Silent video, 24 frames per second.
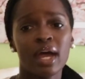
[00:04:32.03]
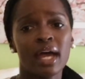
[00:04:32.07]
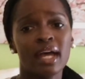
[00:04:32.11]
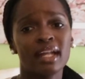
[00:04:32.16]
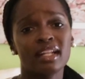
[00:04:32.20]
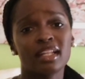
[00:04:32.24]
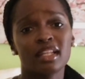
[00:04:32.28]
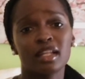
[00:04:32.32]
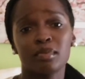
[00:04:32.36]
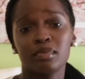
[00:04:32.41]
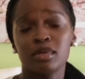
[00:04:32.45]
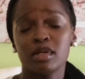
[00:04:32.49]

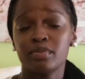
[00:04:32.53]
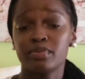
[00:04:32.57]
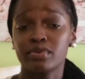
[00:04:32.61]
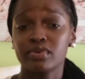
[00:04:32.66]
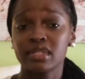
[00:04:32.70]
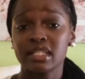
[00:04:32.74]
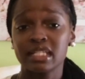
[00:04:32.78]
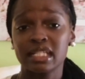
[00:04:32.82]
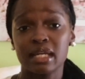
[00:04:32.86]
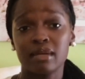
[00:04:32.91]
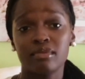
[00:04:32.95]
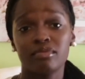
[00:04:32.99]
Did the people
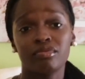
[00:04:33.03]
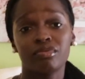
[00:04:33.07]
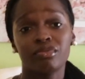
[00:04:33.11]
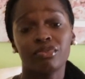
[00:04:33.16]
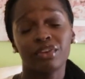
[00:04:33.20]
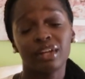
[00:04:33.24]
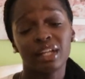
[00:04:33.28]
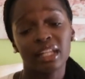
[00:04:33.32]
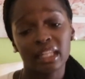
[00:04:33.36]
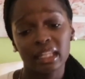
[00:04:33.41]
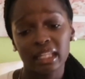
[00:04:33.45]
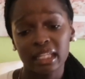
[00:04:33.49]
seem
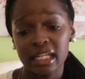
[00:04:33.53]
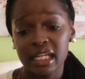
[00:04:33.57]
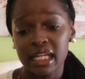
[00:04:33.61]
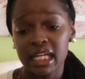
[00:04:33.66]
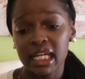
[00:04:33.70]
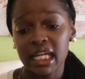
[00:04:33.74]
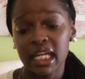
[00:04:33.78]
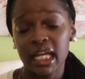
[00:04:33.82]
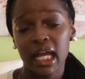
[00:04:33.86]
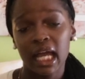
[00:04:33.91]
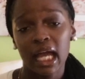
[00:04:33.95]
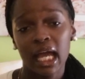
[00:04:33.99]

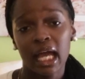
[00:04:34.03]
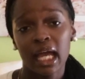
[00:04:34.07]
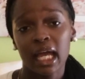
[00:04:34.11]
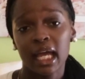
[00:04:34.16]
friendly?